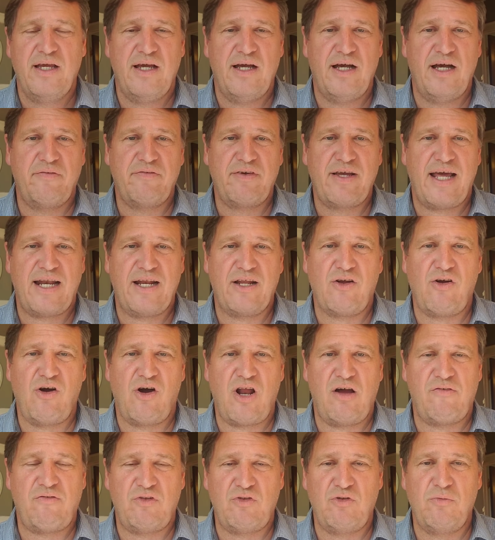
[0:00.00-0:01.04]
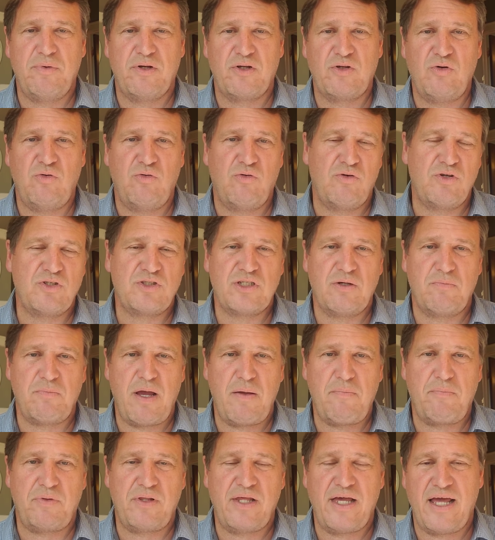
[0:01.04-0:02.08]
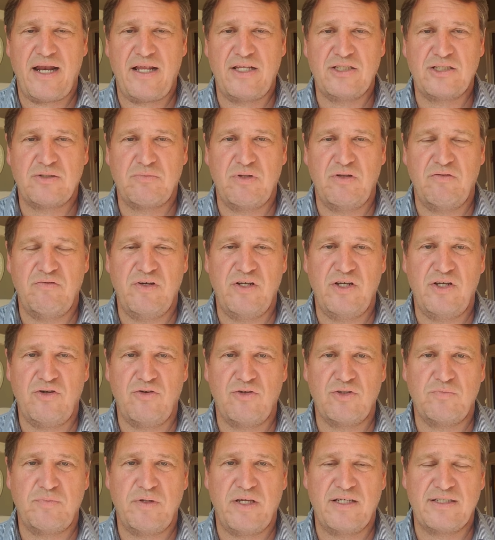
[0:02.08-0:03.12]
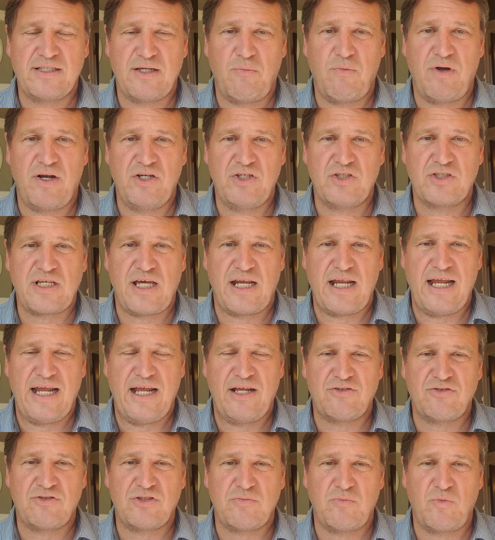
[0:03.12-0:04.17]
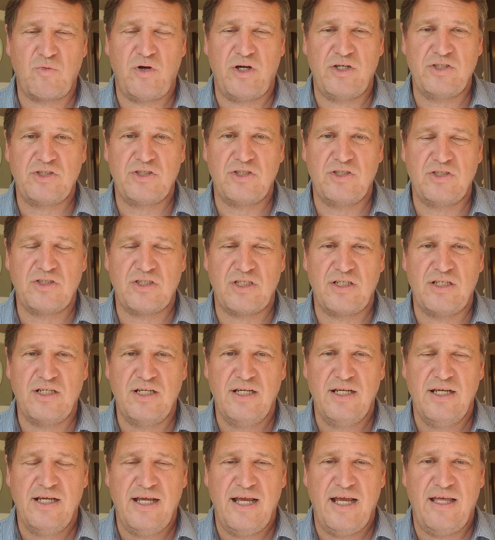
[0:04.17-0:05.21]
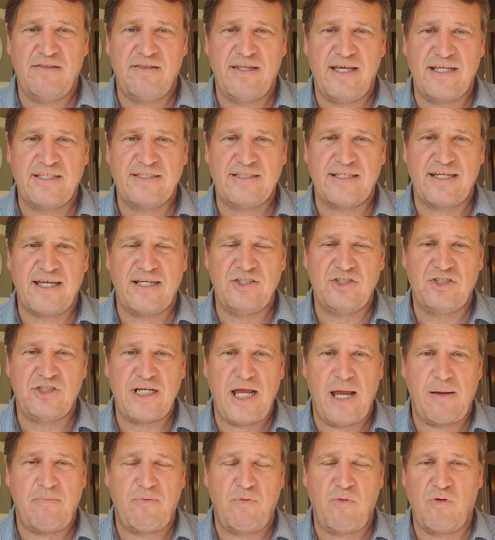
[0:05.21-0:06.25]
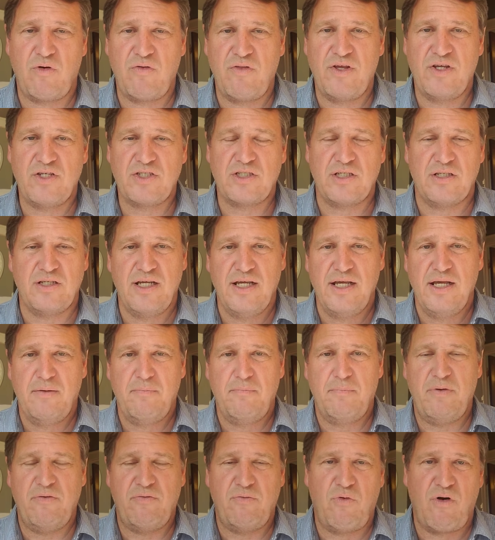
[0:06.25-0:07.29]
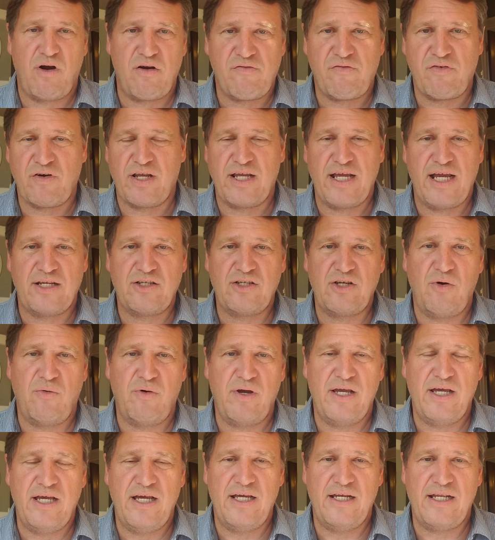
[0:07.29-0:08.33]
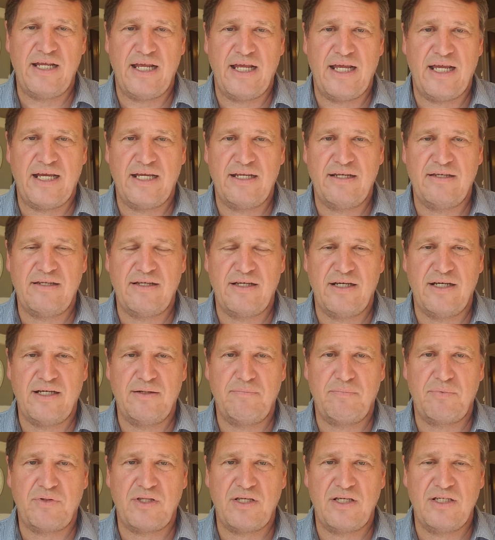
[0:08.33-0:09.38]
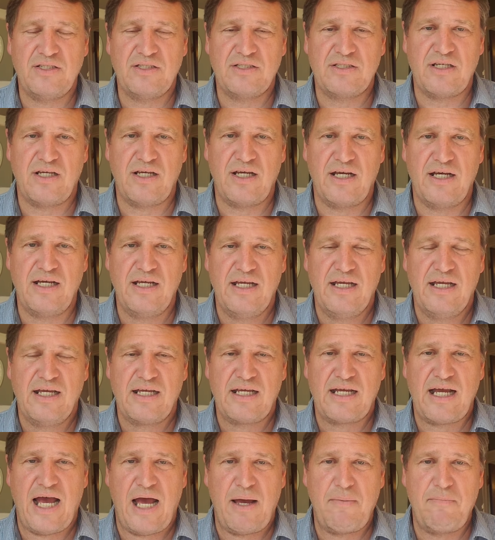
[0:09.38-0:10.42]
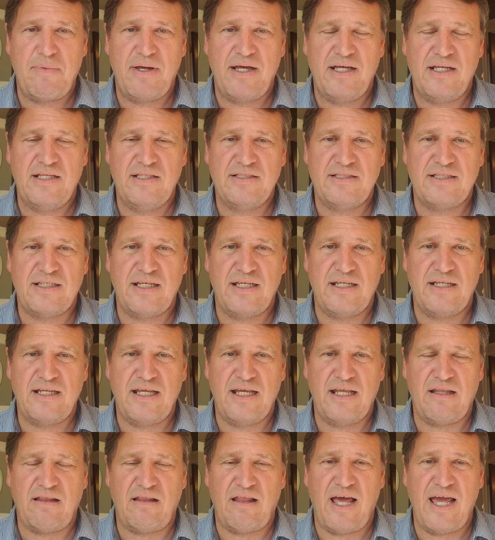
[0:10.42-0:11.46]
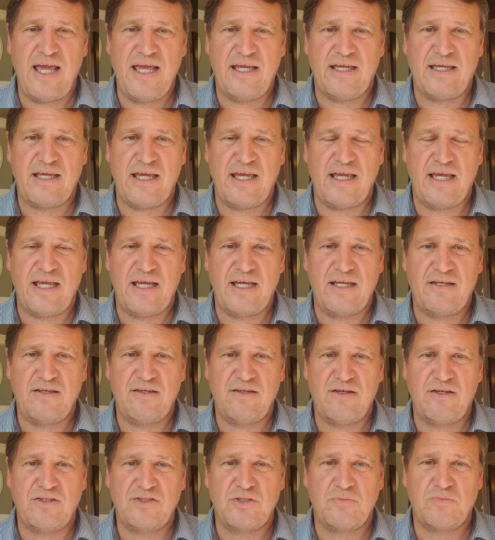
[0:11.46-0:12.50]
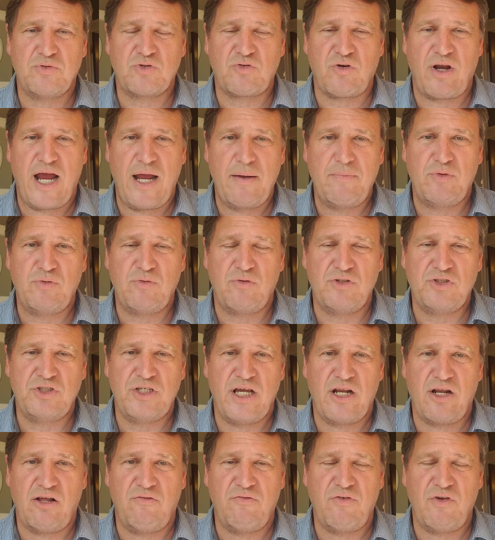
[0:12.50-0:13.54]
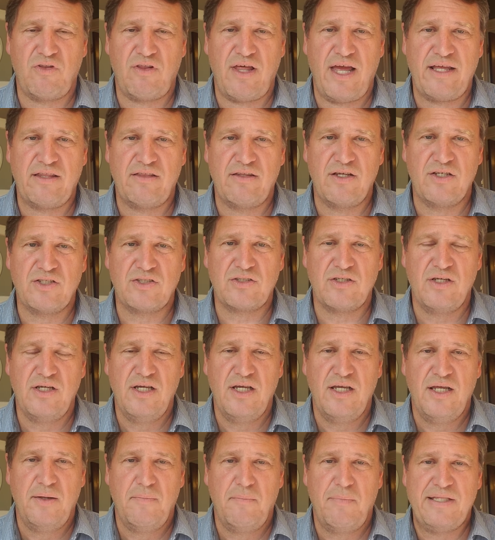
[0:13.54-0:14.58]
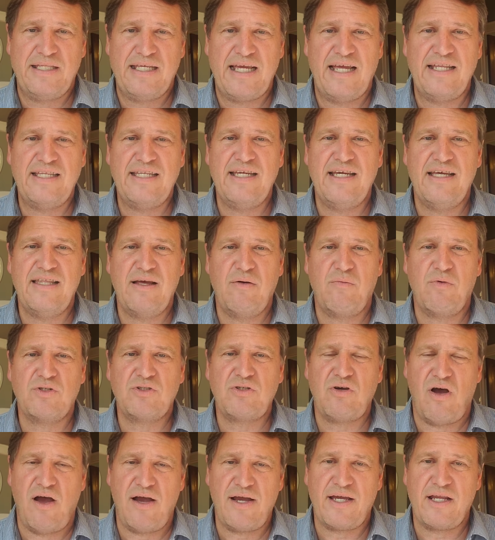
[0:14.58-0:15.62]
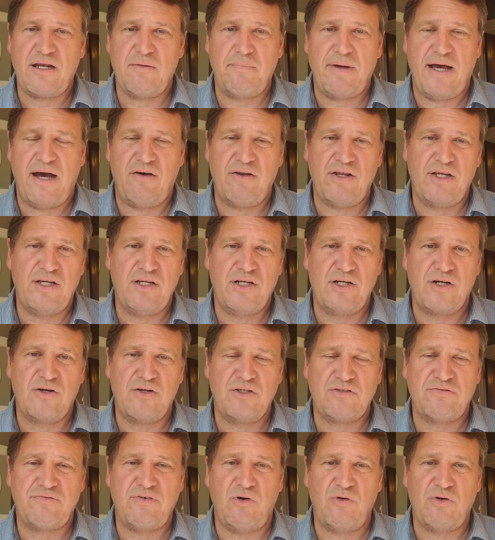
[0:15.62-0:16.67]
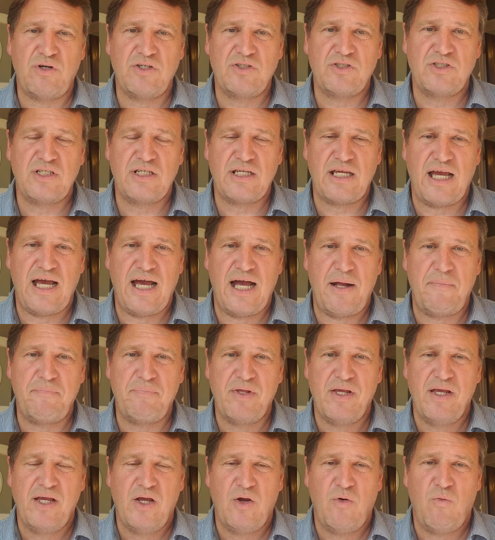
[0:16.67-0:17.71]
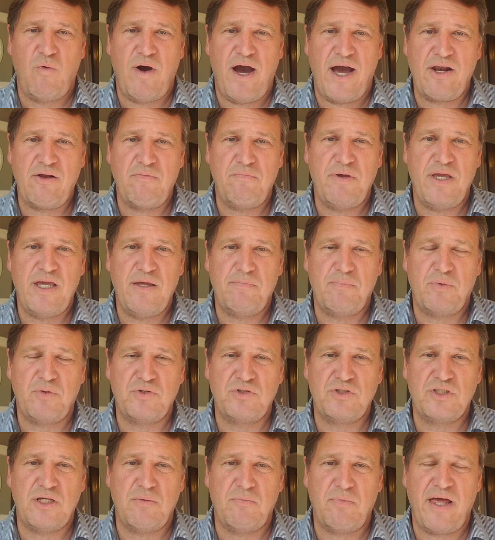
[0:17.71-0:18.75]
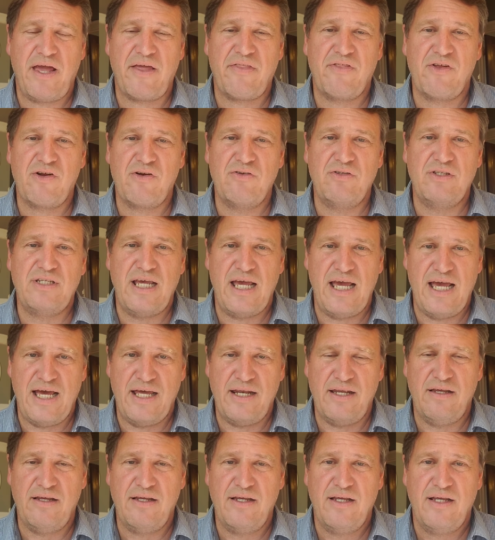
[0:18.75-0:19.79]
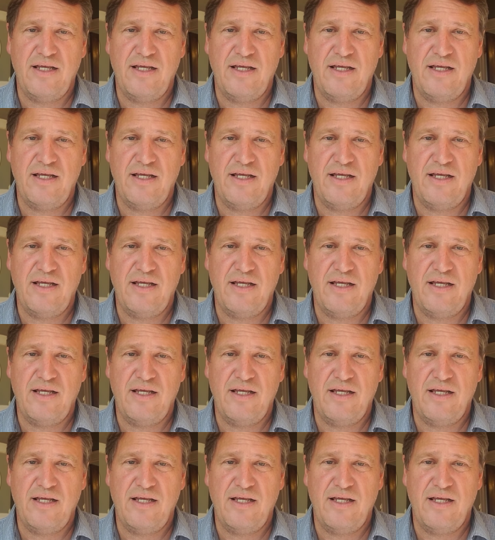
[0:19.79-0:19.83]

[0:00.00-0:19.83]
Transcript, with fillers: I've kind of gone off a little bit of course on my plan on some of the videos because I want to just kind of answer some questions and, and thanks again, Chapeau, this. And before I forget, go ahead and uh, please uh, comment and, and like and uh, subscribe to our channel if you like this. But the idea that we're talking about here is focusing on why do people seem like they're dead